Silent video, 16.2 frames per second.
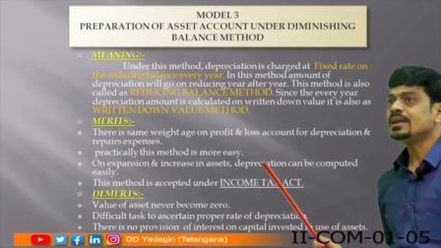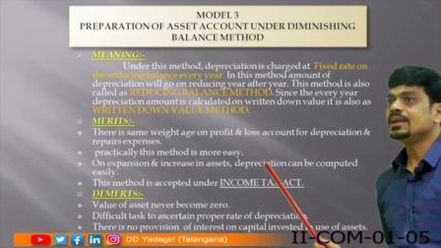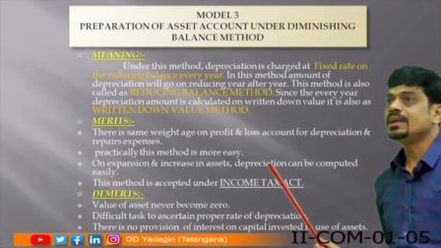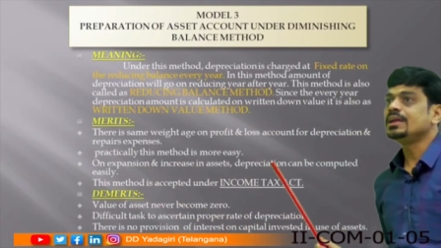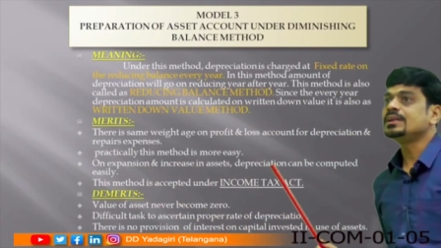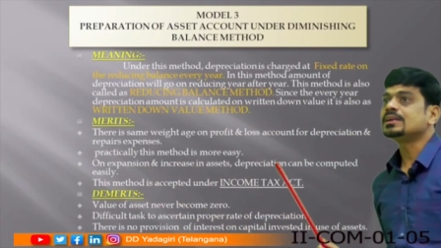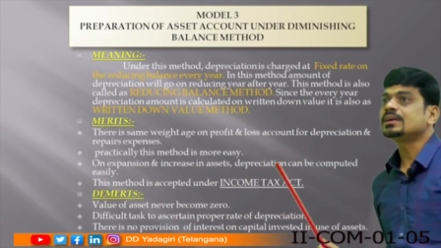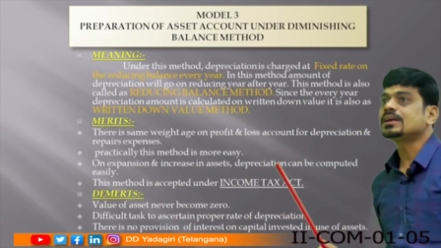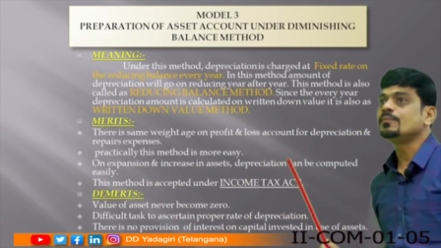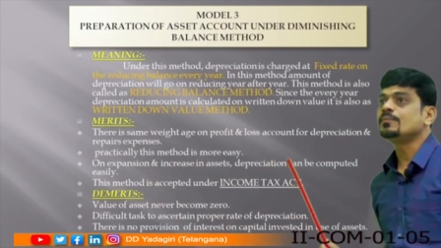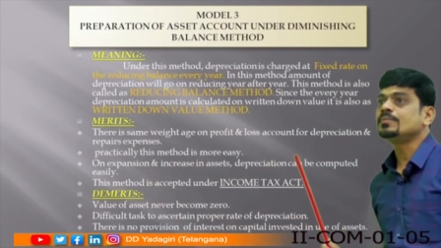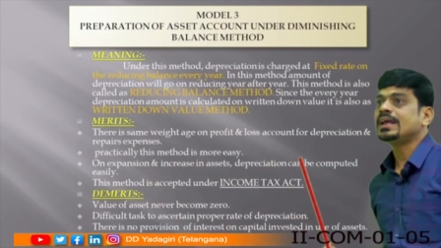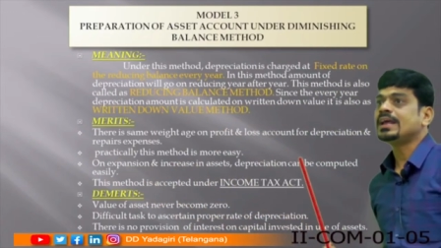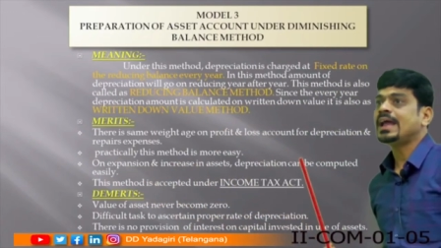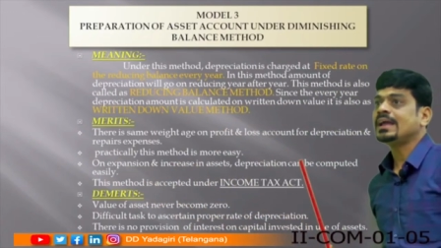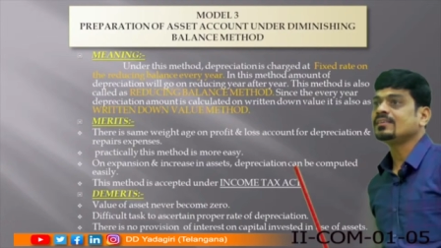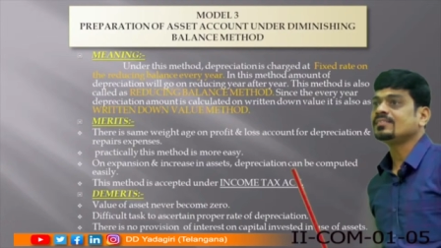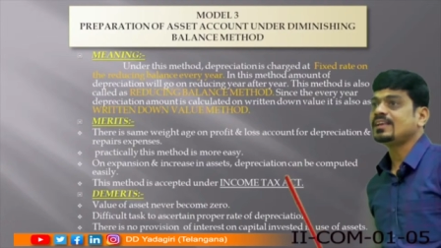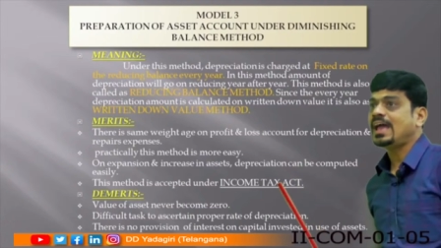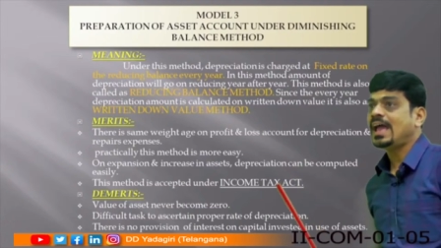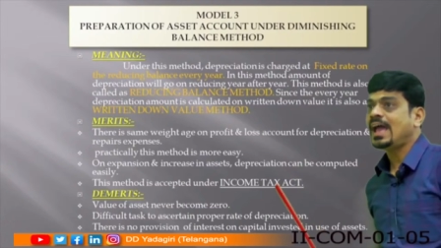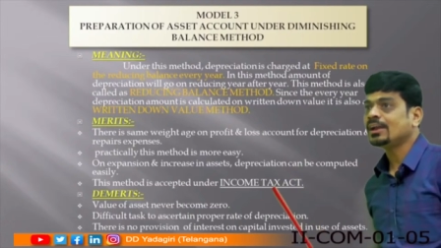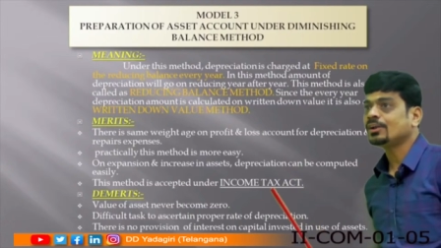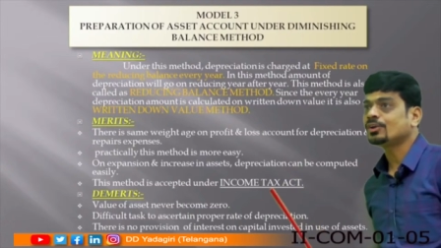Income Tax
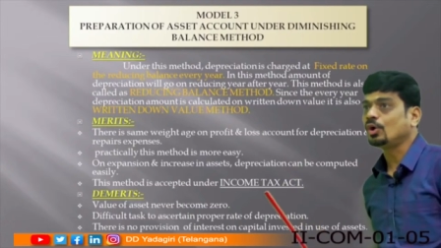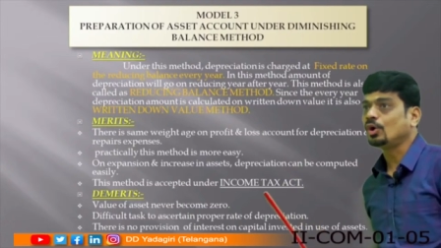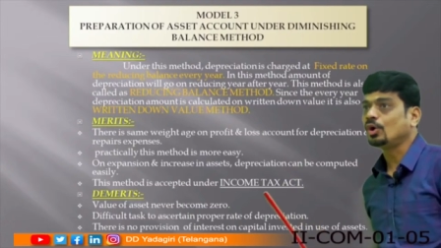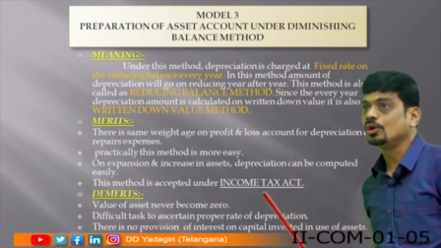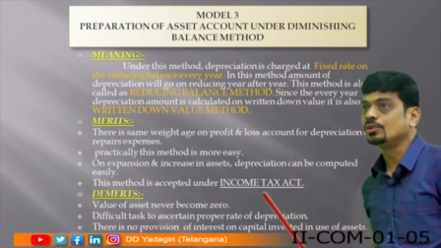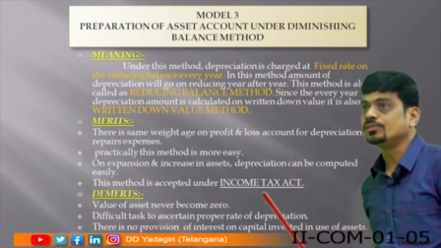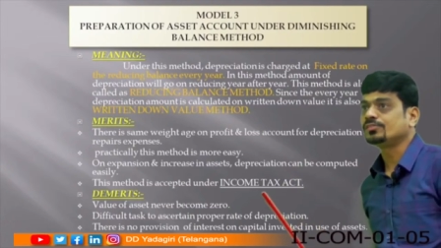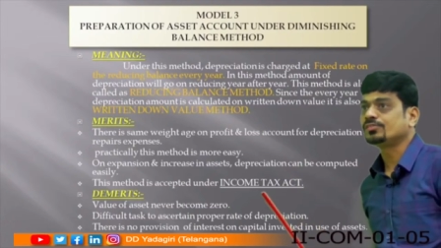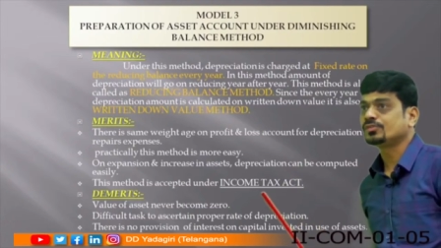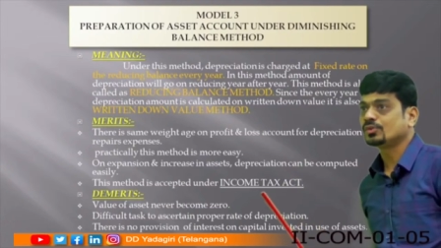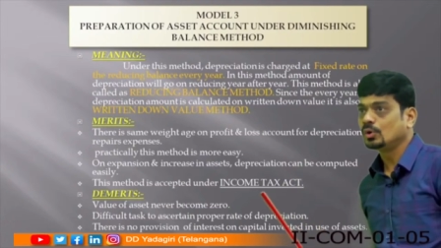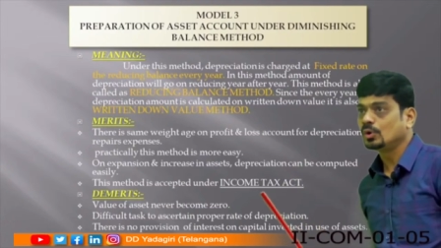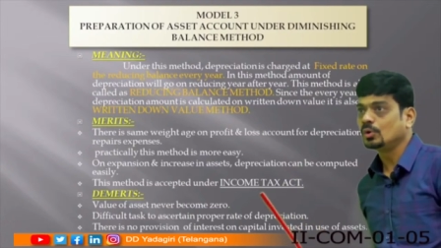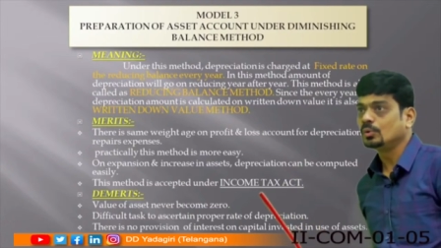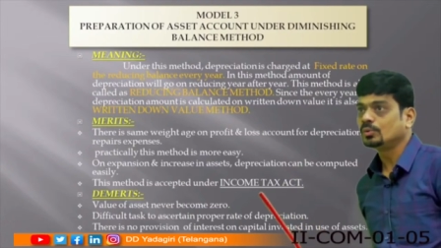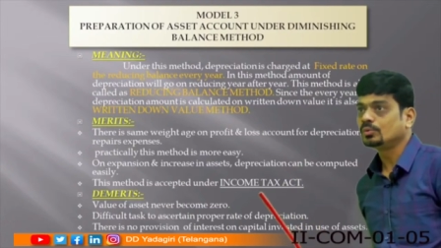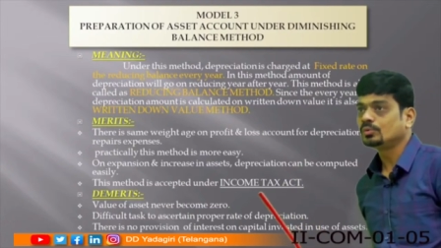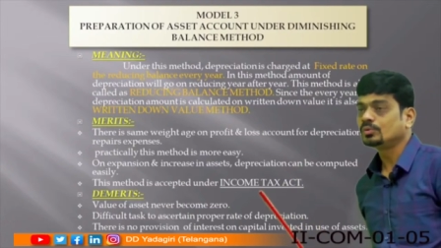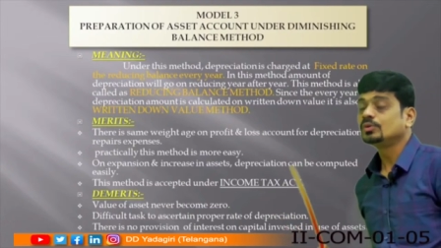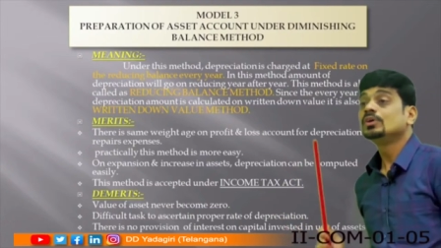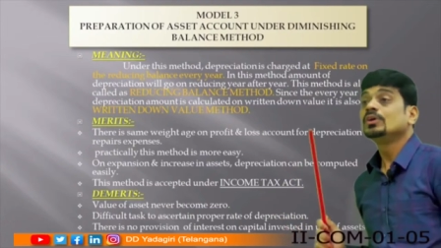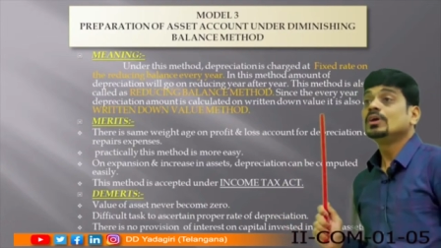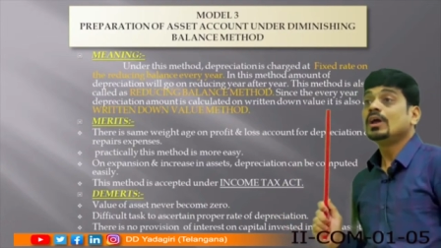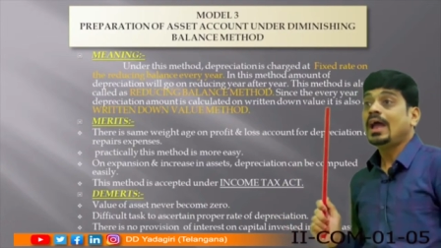Act also.
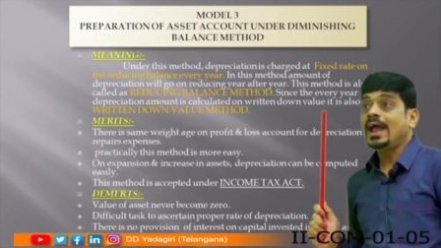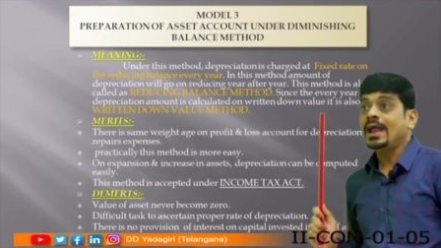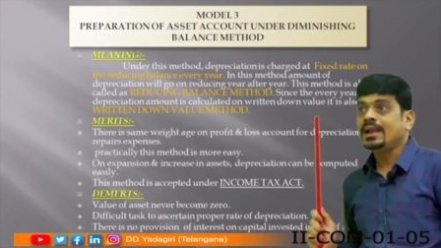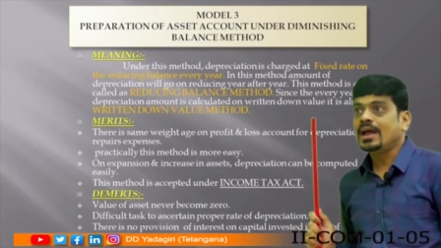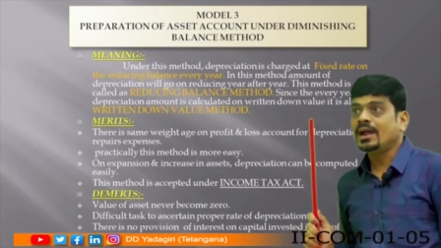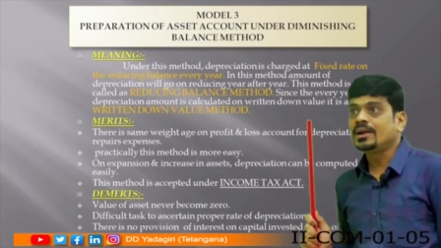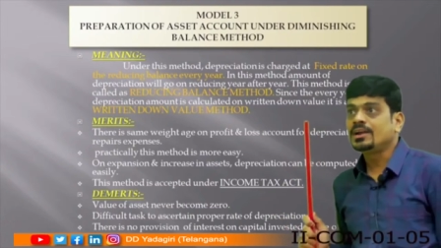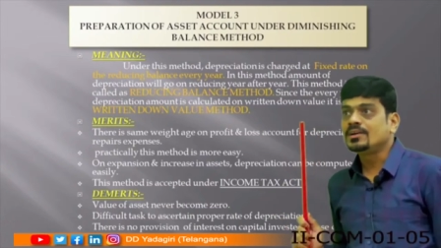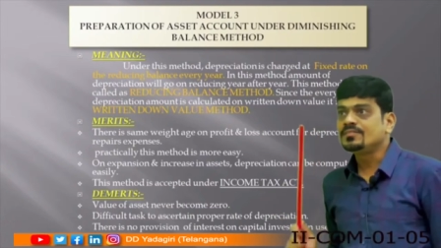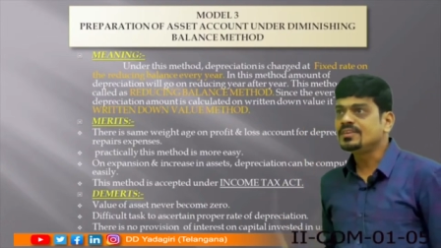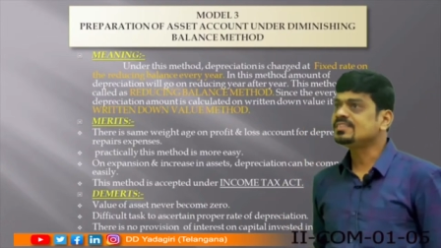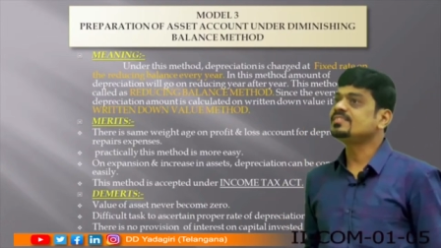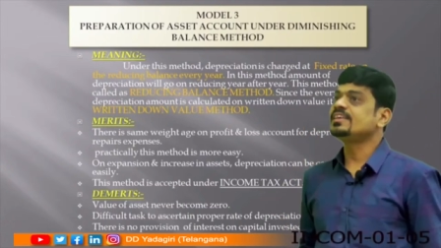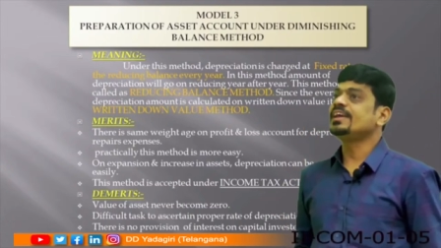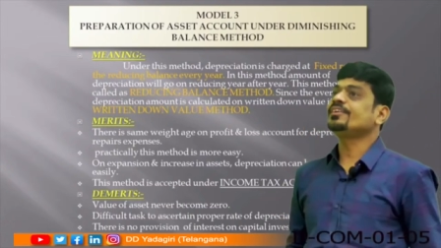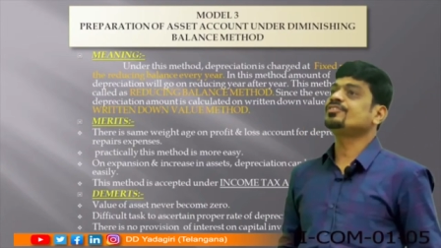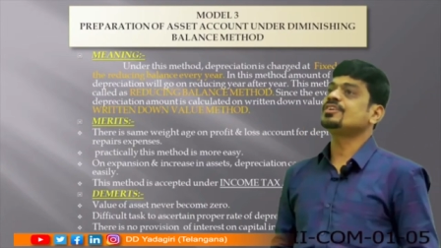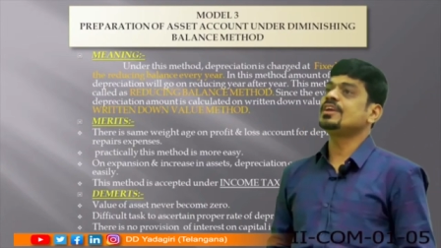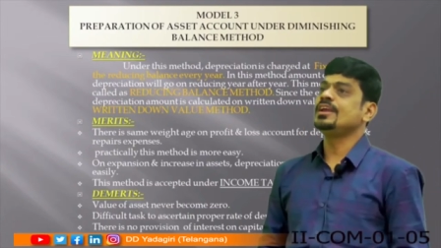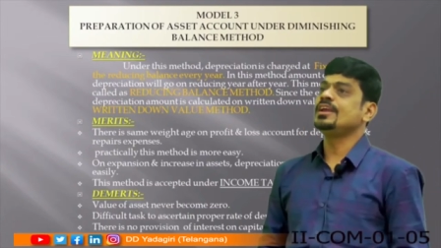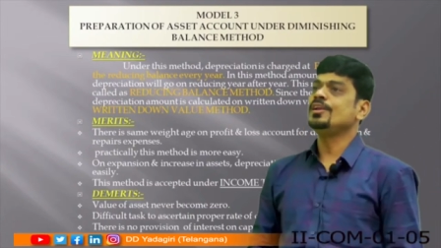And under which section?